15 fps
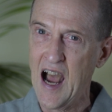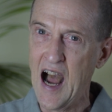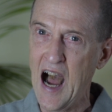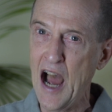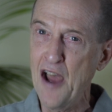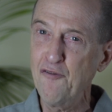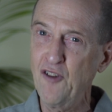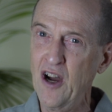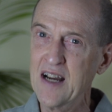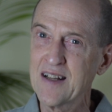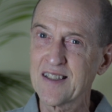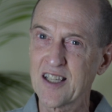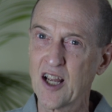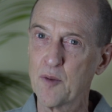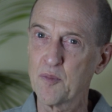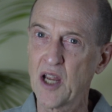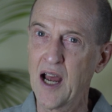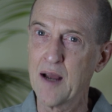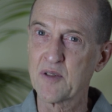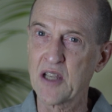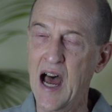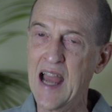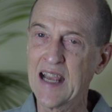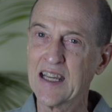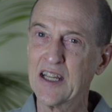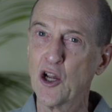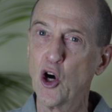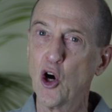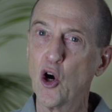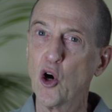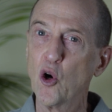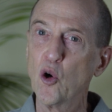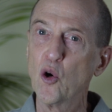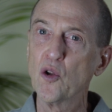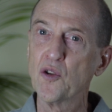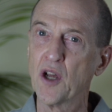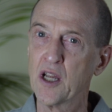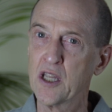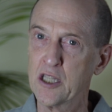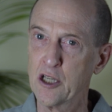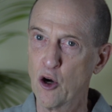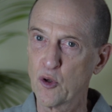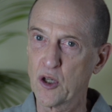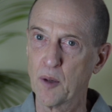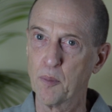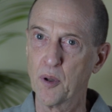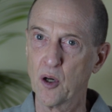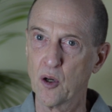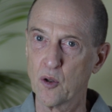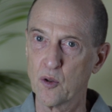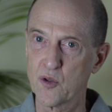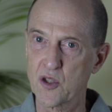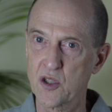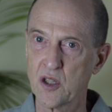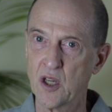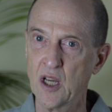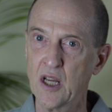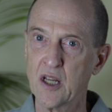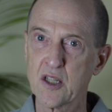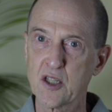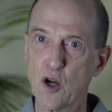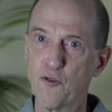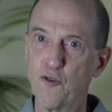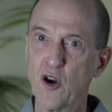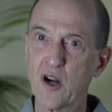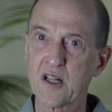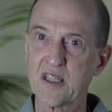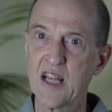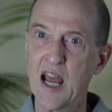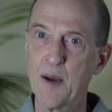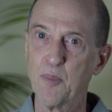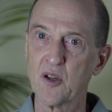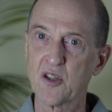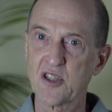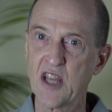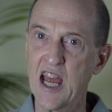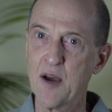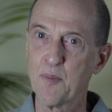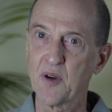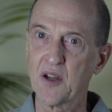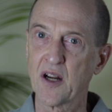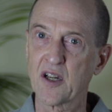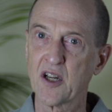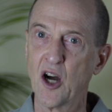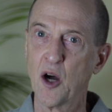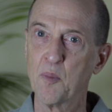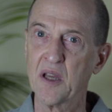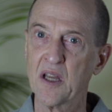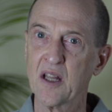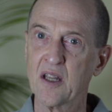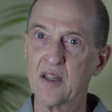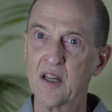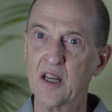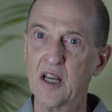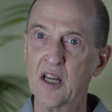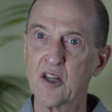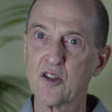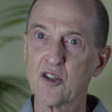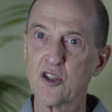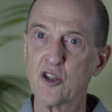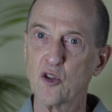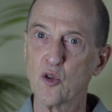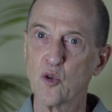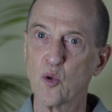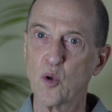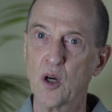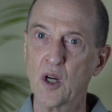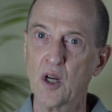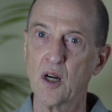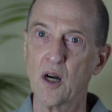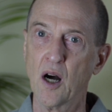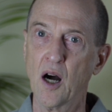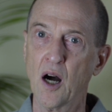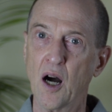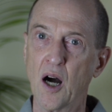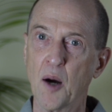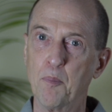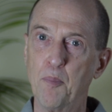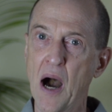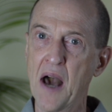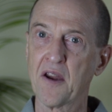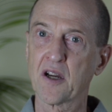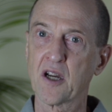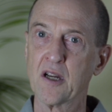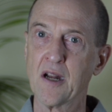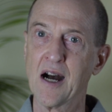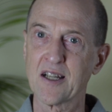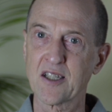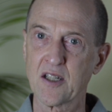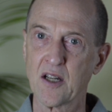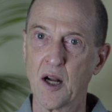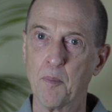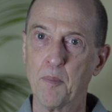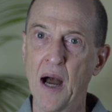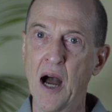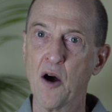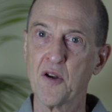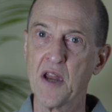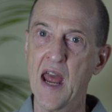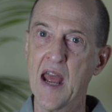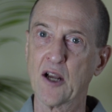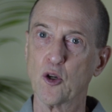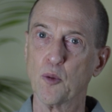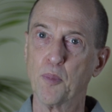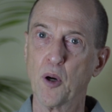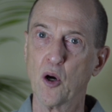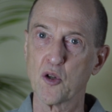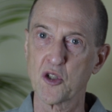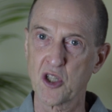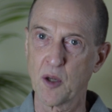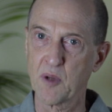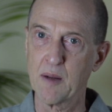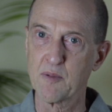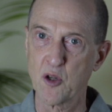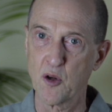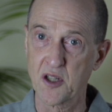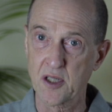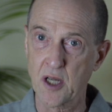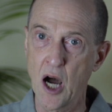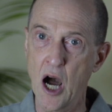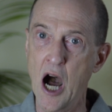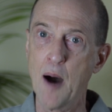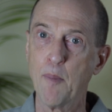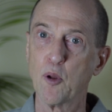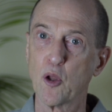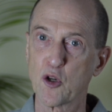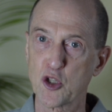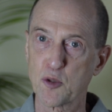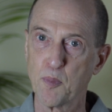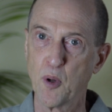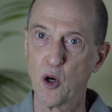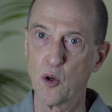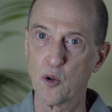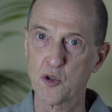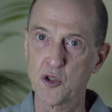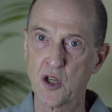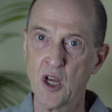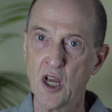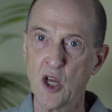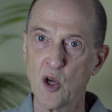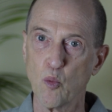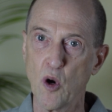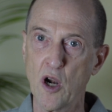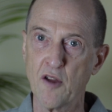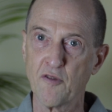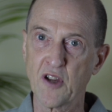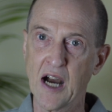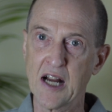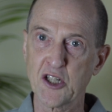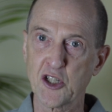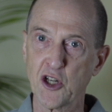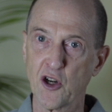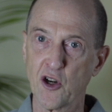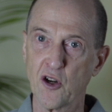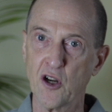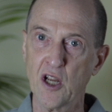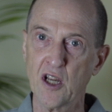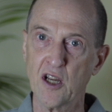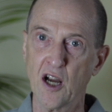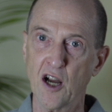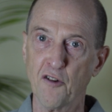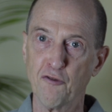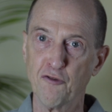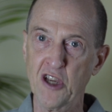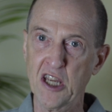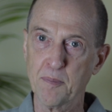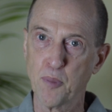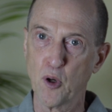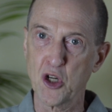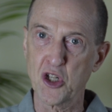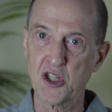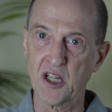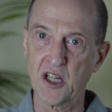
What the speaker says: I find sometimes I can hold a yoga pose. So for example, say I'm going to come in to Baddha Konasana, bound angle pose, sometimes known as cobbler's pose, where you've got your feet pushed